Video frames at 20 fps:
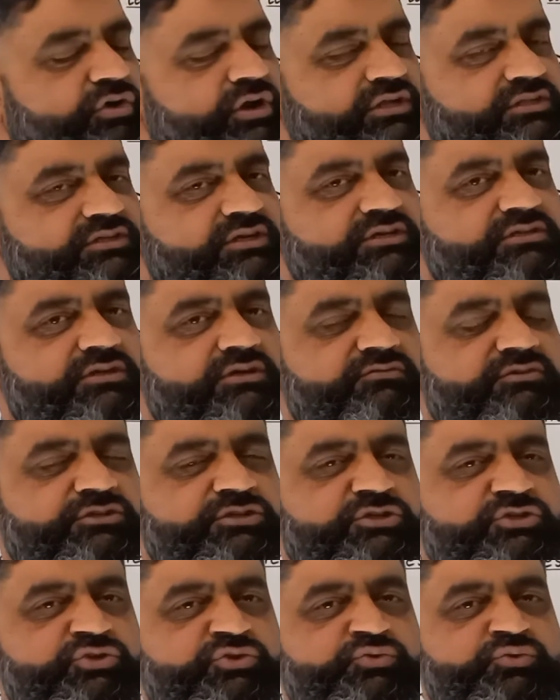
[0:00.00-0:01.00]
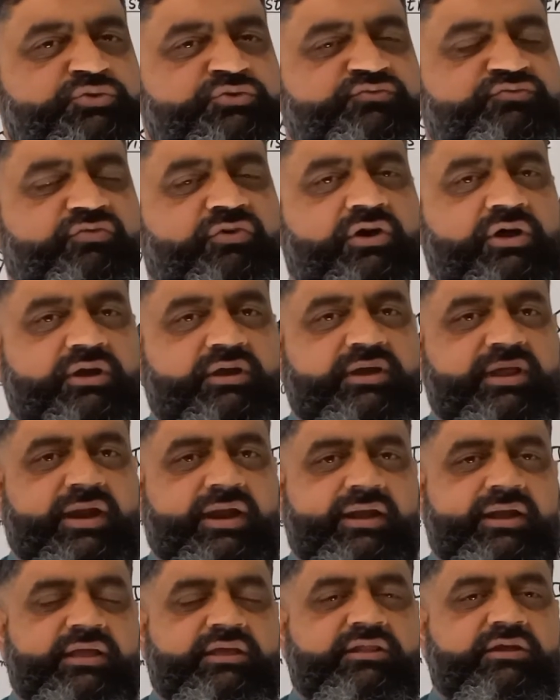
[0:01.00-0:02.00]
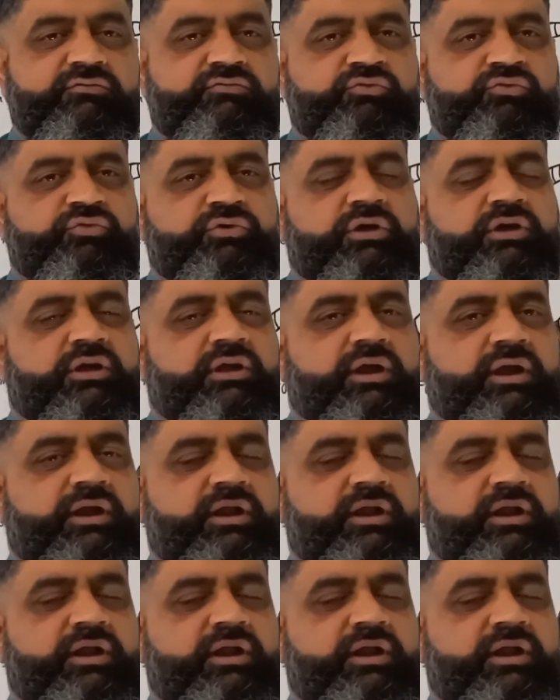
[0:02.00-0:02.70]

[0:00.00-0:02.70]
known as gizzard, which is used for grinding the food.